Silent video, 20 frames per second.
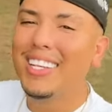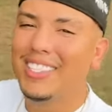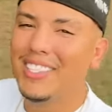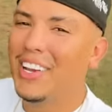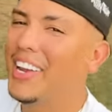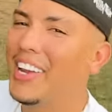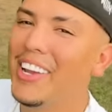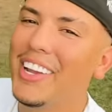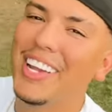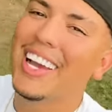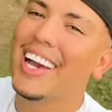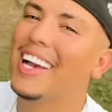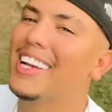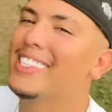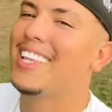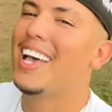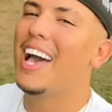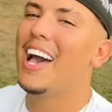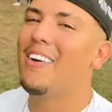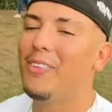So here you
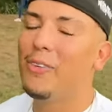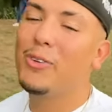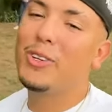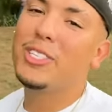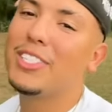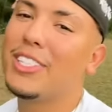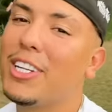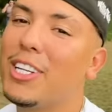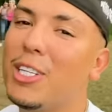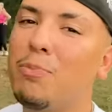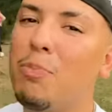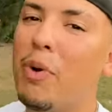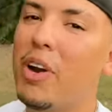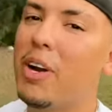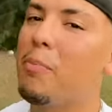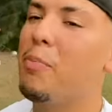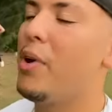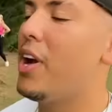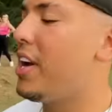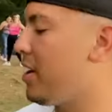guys have it. We just did a
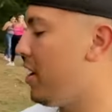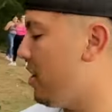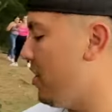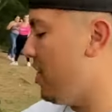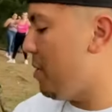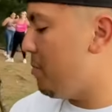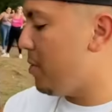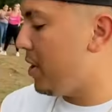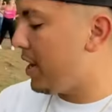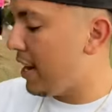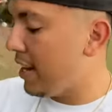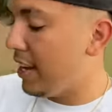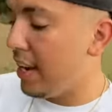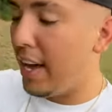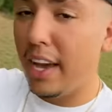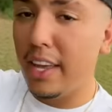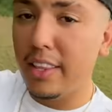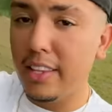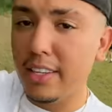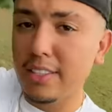spider prank on them. You can't
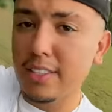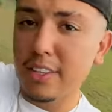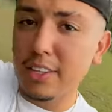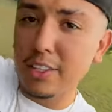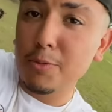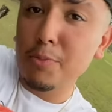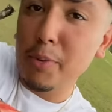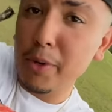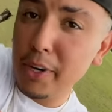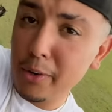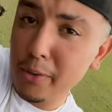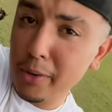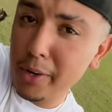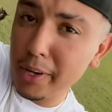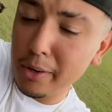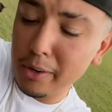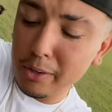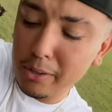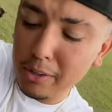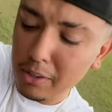lie. This looks pretty
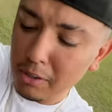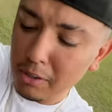real.